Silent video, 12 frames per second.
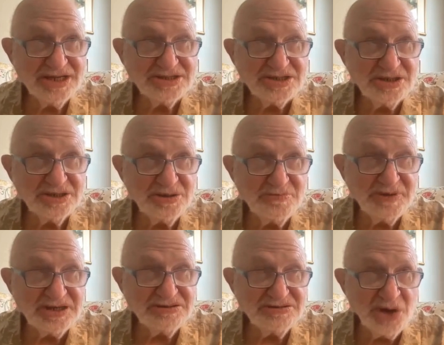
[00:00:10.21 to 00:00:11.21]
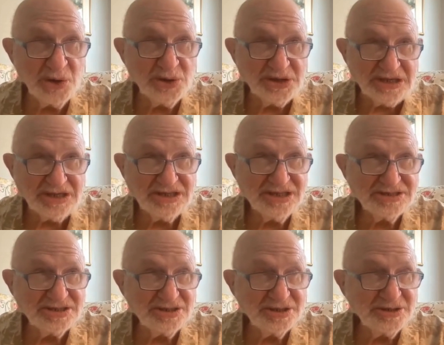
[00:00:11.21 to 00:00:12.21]
It's a little bit nerdy.
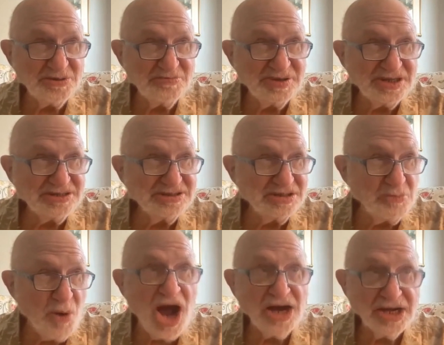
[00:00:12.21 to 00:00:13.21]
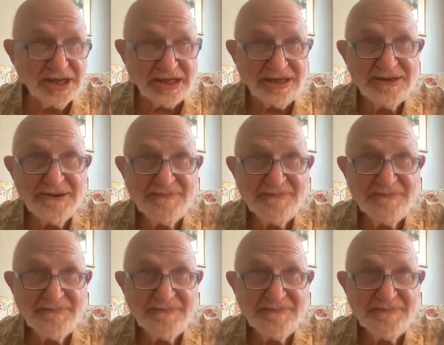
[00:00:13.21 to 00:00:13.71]
It's a little bit wonky.